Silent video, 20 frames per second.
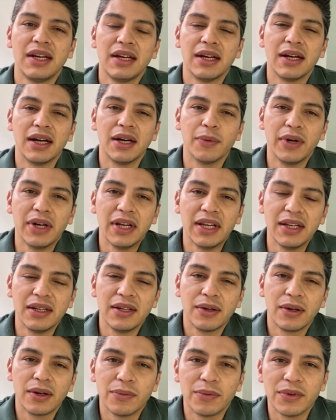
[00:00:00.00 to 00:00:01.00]
where he
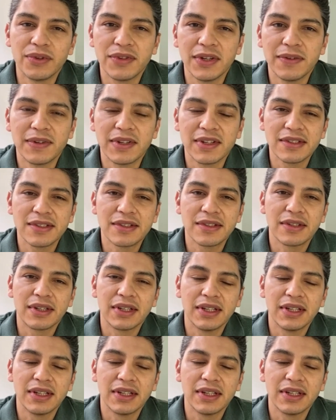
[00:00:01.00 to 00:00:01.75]
received his